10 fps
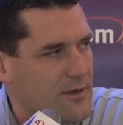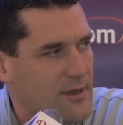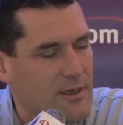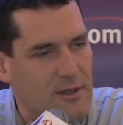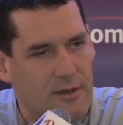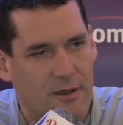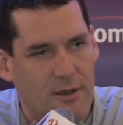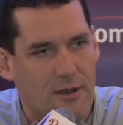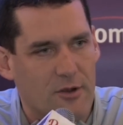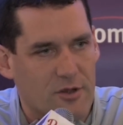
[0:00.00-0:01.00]
And
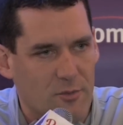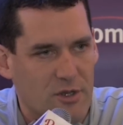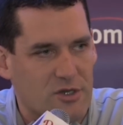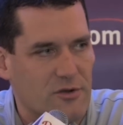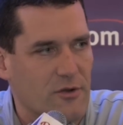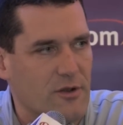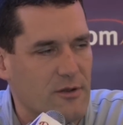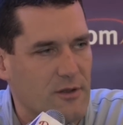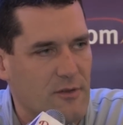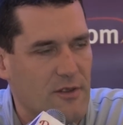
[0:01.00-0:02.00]
our commissioner
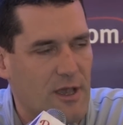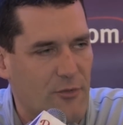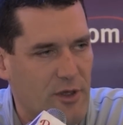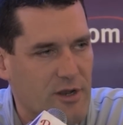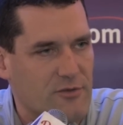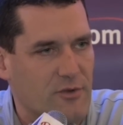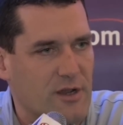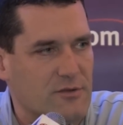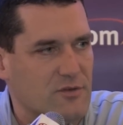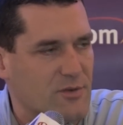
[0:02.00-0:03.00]
and the athletic
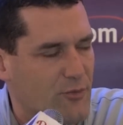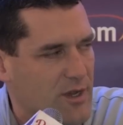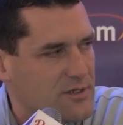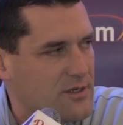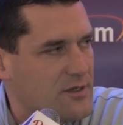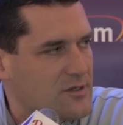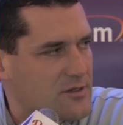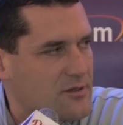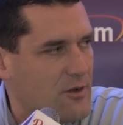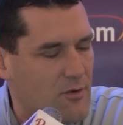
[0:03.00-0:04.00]
directors, the
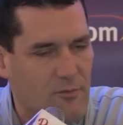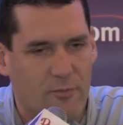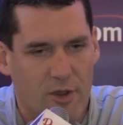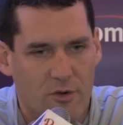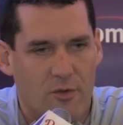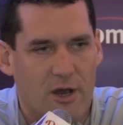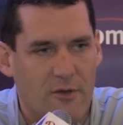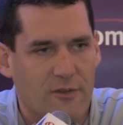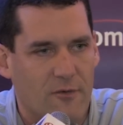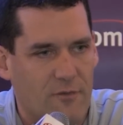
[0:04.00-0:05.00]
presidents, they'll go
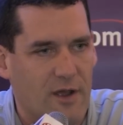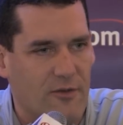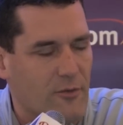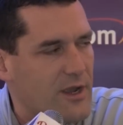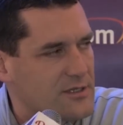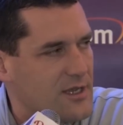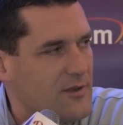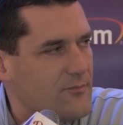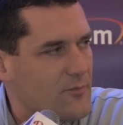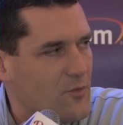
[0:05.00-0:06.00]
out and they'll find the right team,